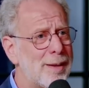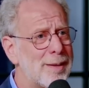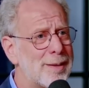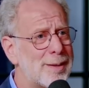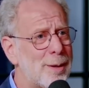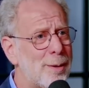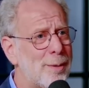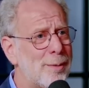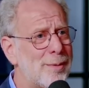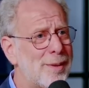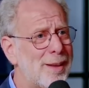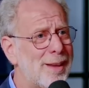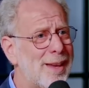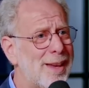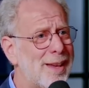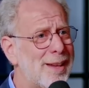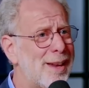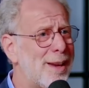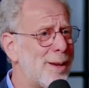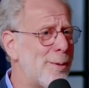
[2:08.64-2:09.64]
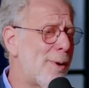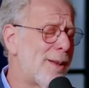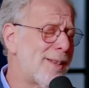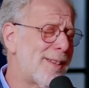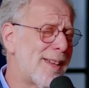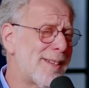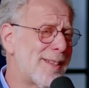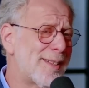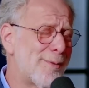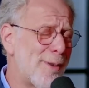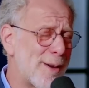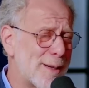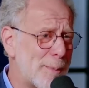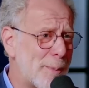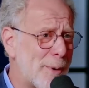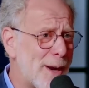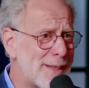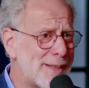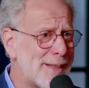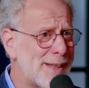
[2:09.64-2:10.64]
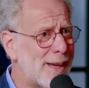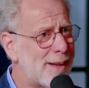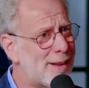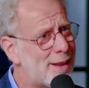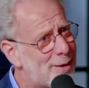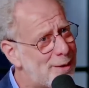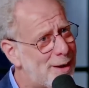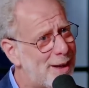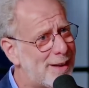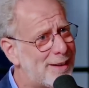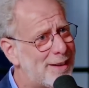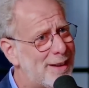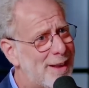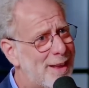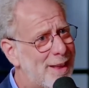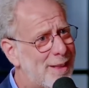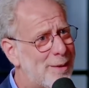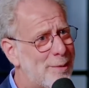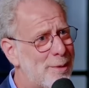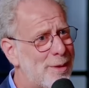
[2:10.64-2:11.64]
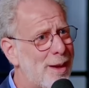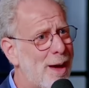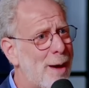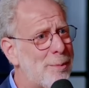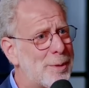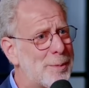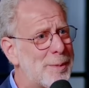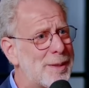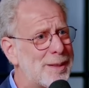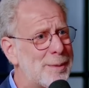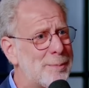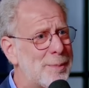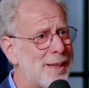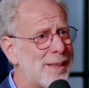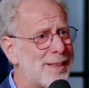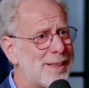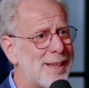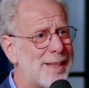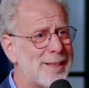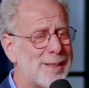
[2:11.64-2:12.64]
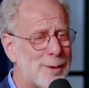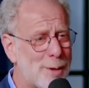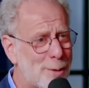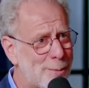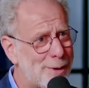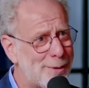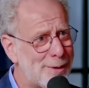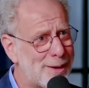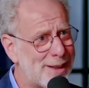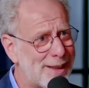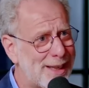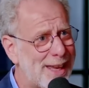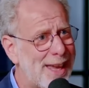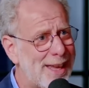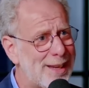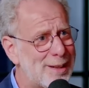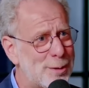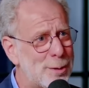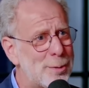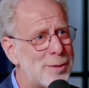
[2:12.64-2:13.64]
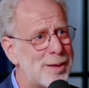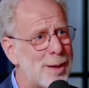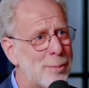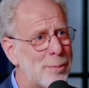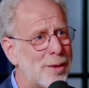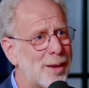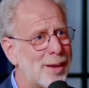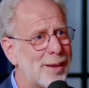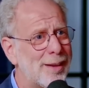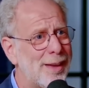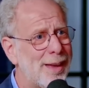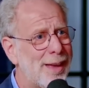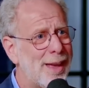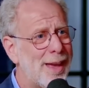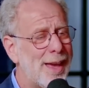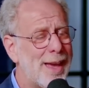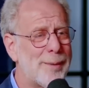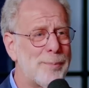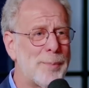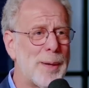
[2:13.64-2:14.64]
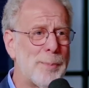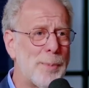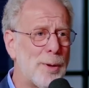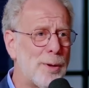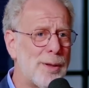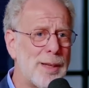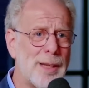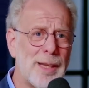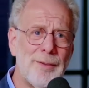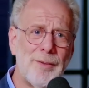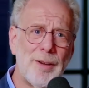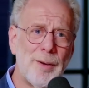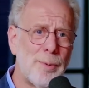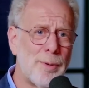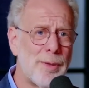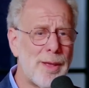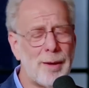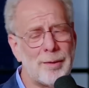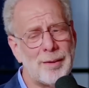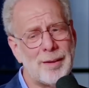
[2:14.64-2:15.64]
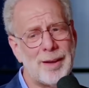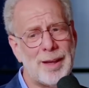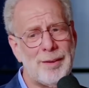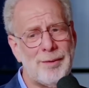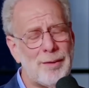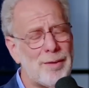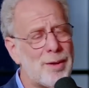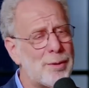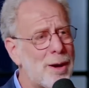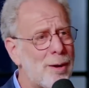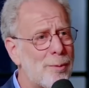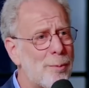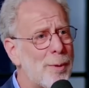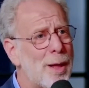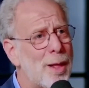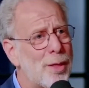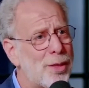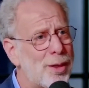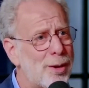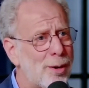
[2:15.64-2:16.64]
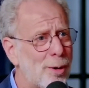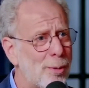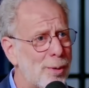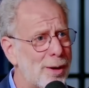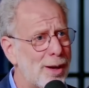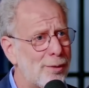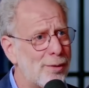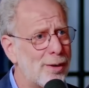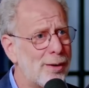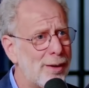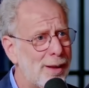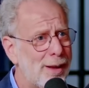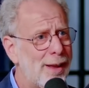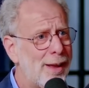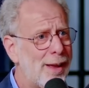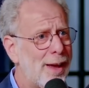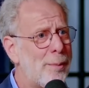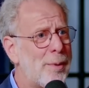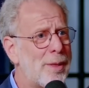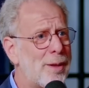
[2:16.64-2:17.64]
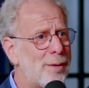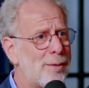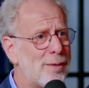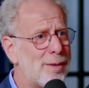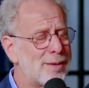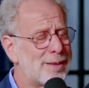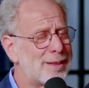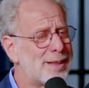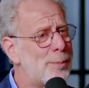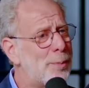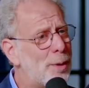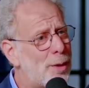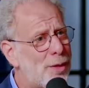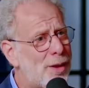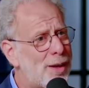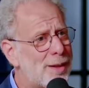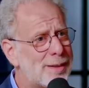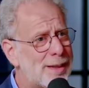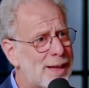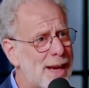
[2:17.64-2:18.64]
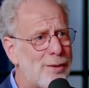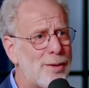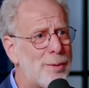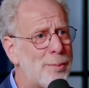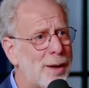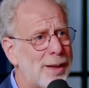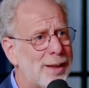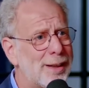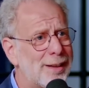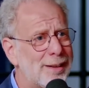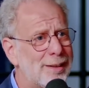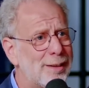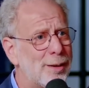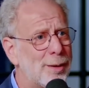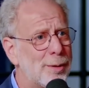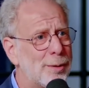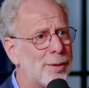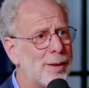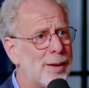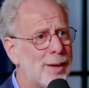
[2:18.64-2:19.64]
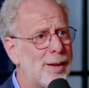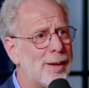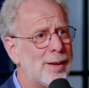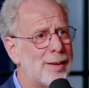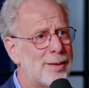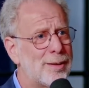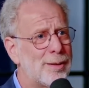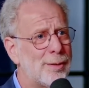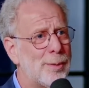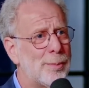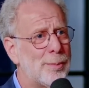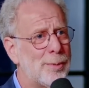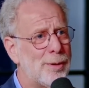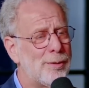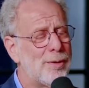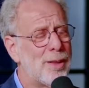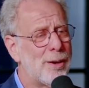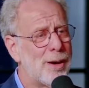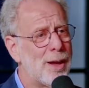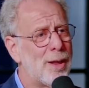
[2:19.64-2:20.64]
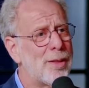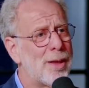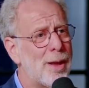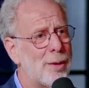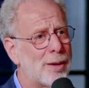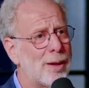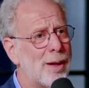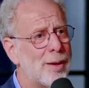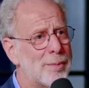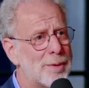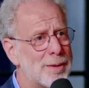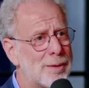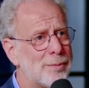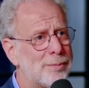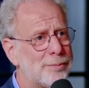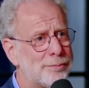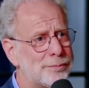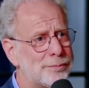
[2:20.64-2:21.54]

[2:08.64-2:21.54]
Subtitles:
So on the one hand, it's very depressing. On the other hand, the optimist in me says, you know, we really can do something. And people, even if they're not wealthy or whatever, I mean, there are simple things that everybody can do to improve their health outcomes.